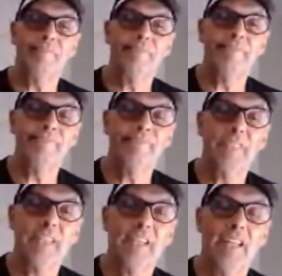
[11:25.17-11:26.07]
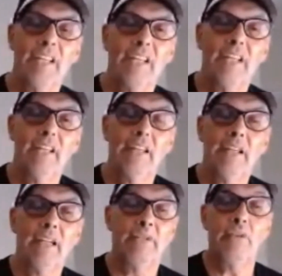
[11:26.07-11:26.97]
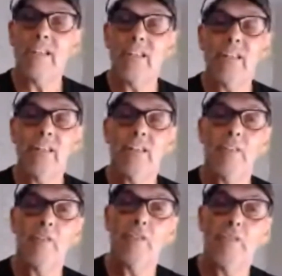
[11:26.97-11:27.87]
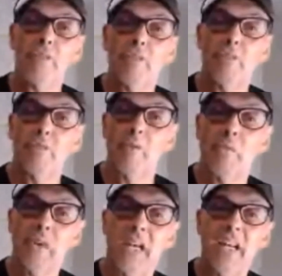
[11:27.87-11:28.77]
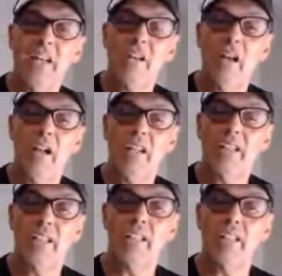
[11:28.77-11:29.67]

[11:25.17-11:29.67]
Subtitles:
And if you've got any threats from me, I like to see screenshots.